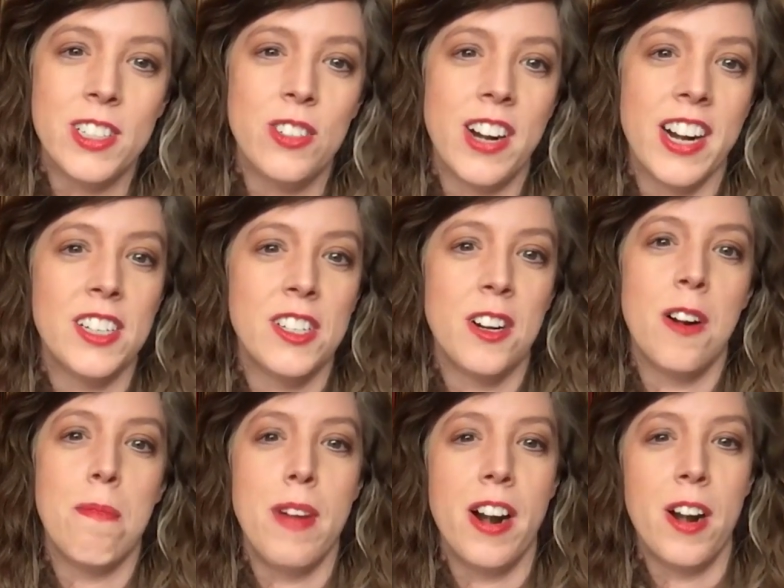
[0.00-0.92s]

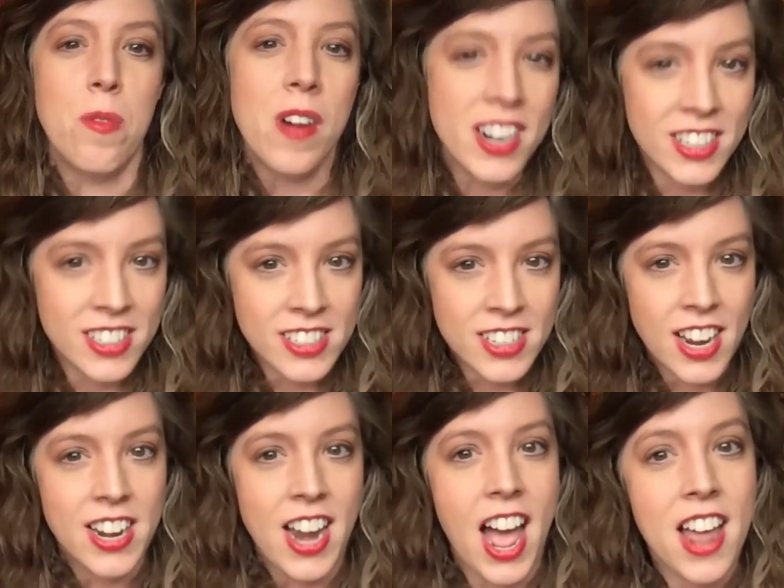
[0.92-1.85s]
director, Mary Wharton,
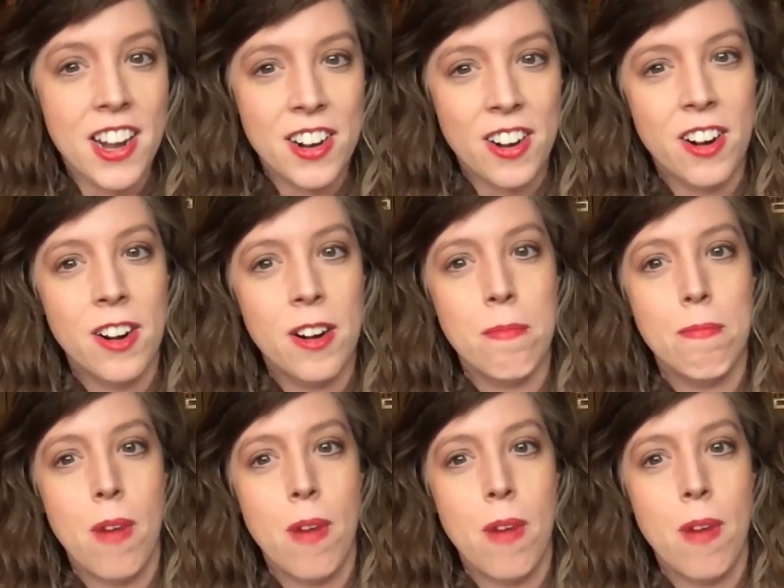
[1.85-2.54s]
and editor,